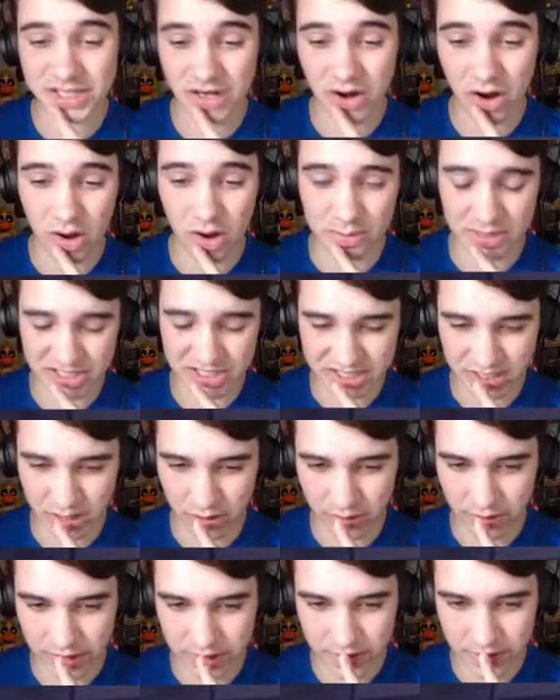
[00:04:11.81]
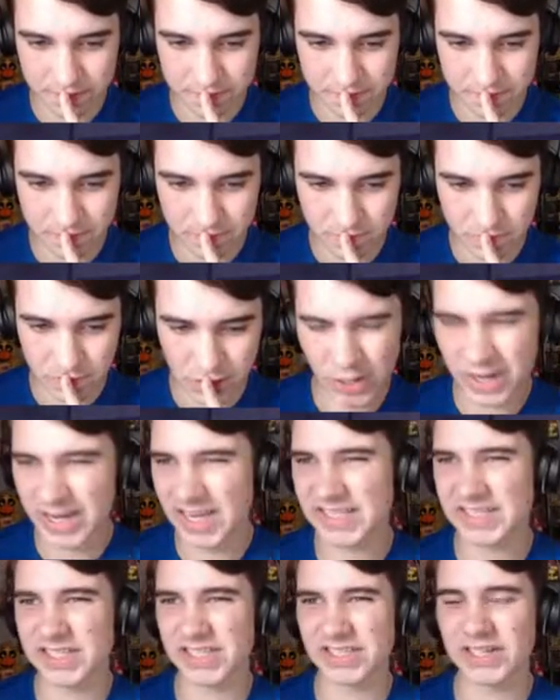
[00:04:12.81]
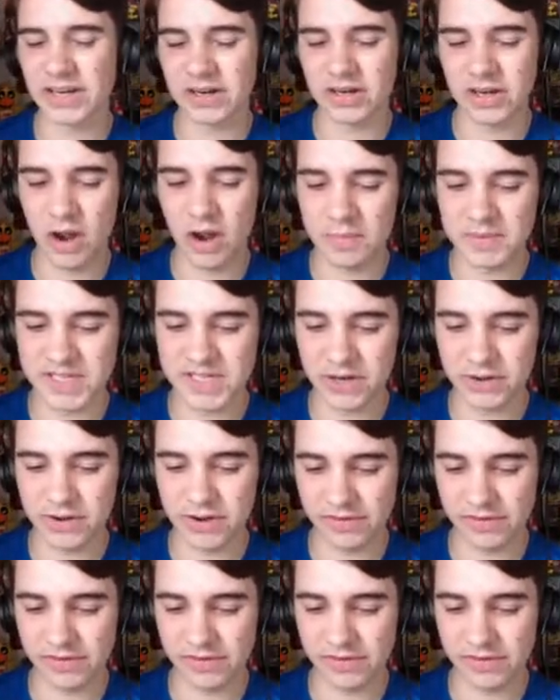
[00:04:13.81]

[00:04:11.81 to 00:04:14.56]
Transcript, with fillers: commentary. Oh, I guess it's not commentary if